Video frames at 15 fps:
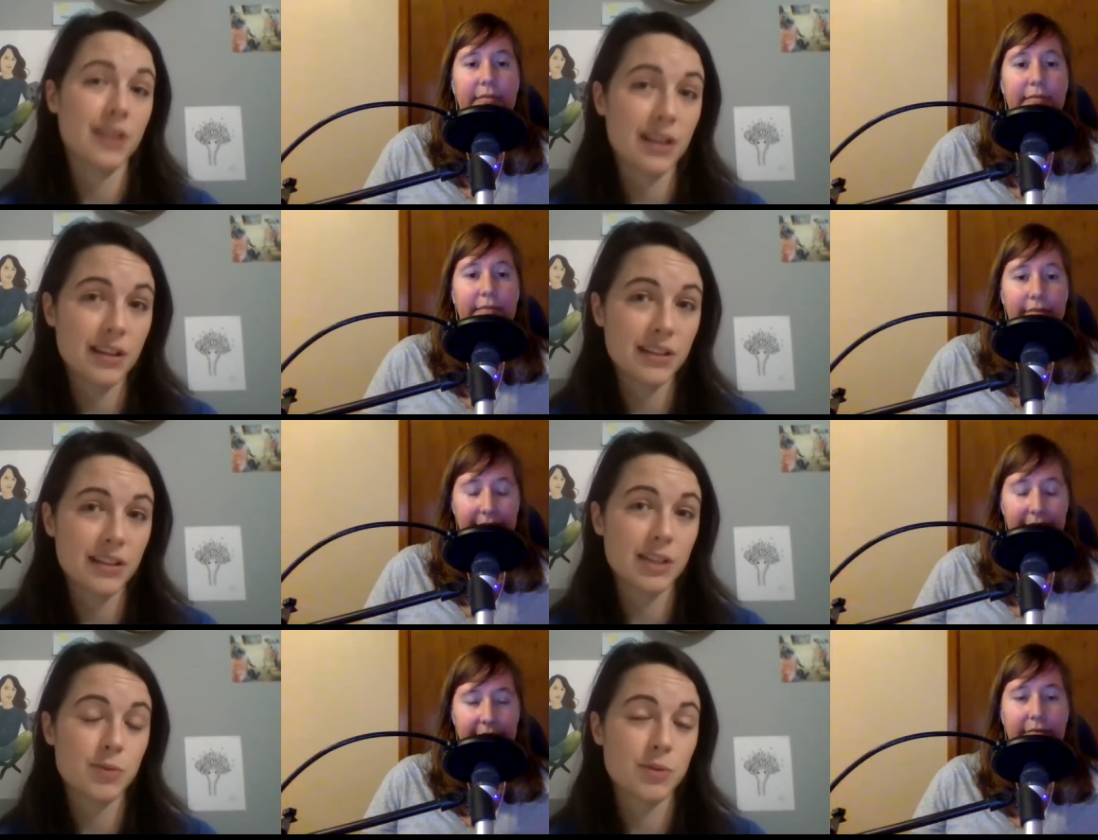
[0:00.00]
Speaker 1: I think
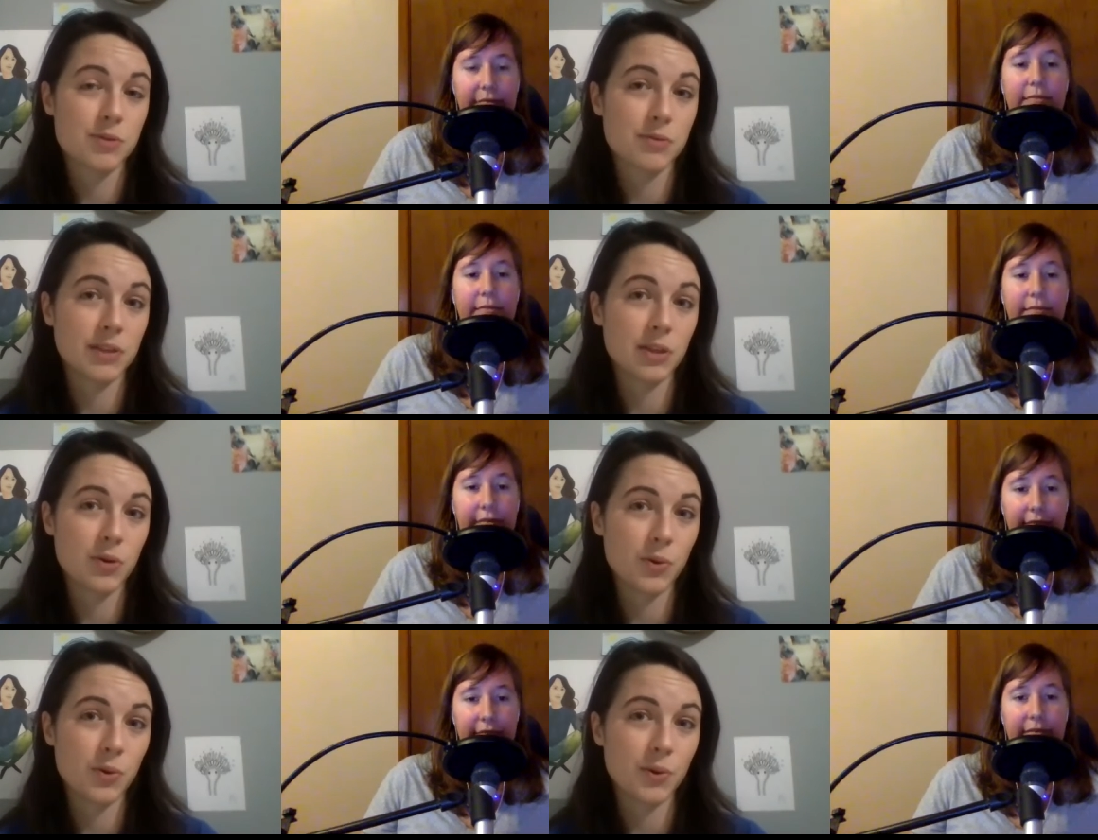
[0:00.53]
that's what's really
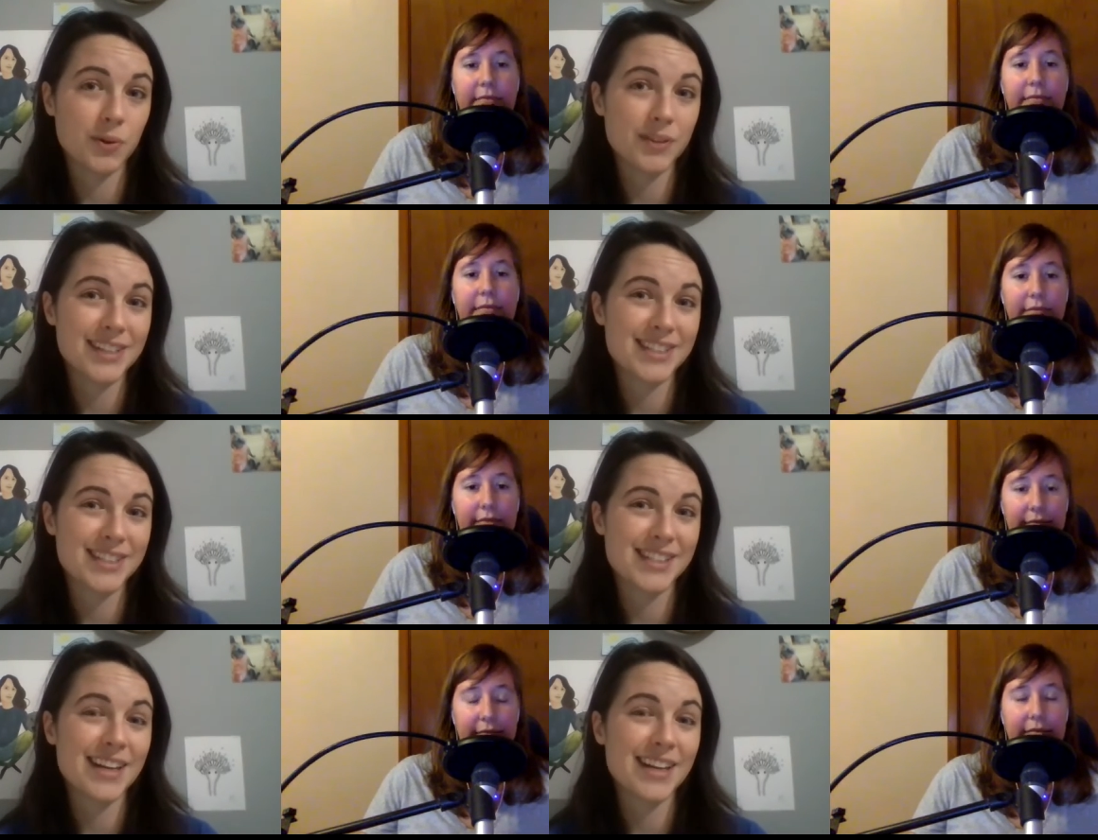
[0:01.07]
cool is
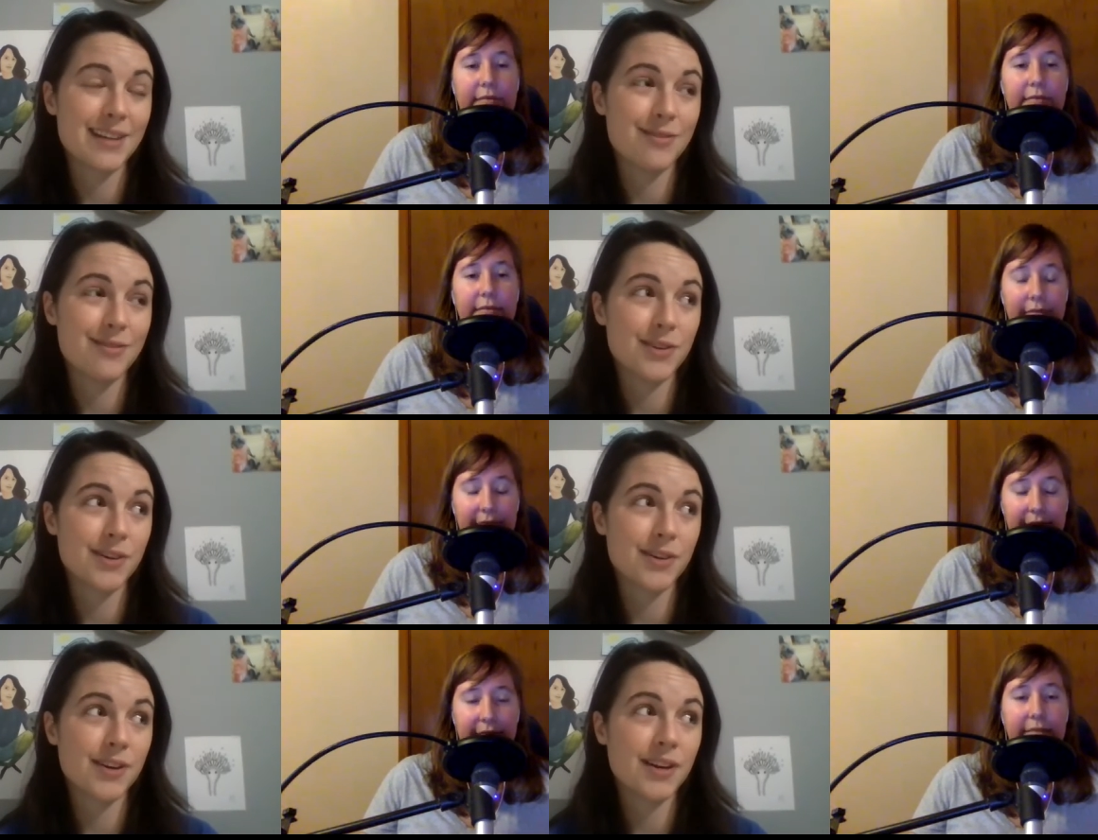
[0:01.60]
that if
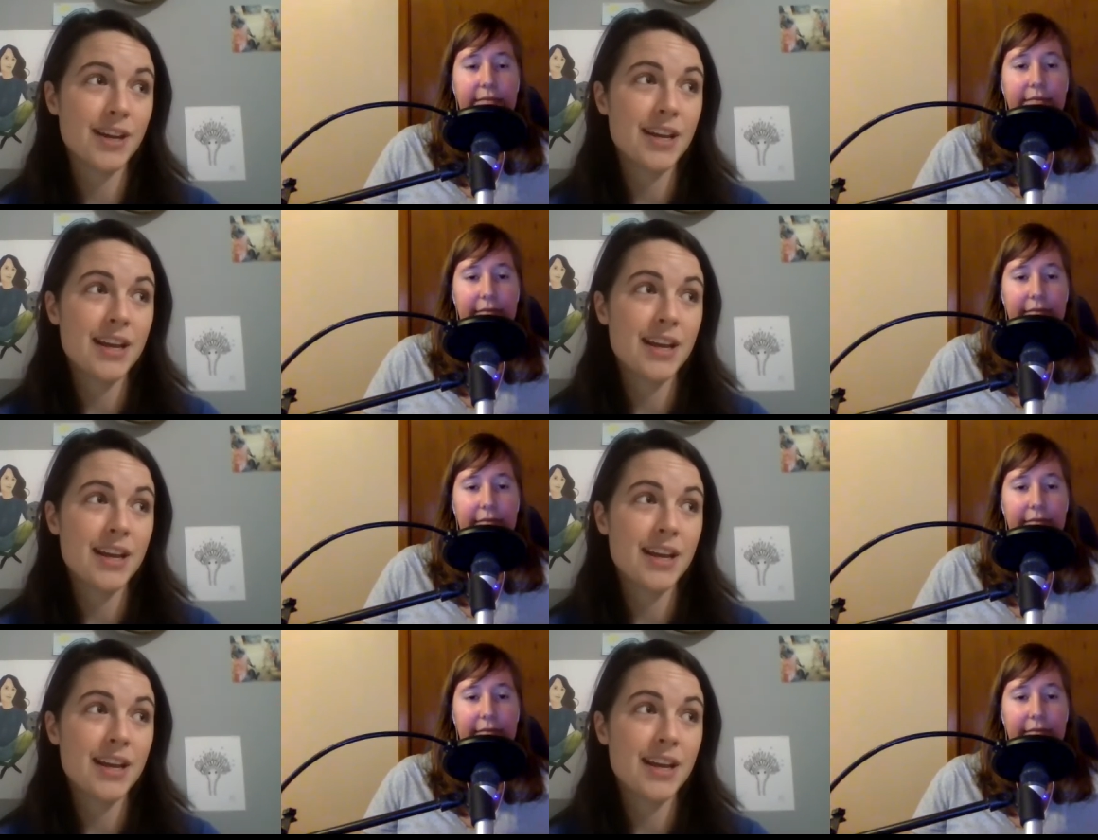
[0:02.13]
you're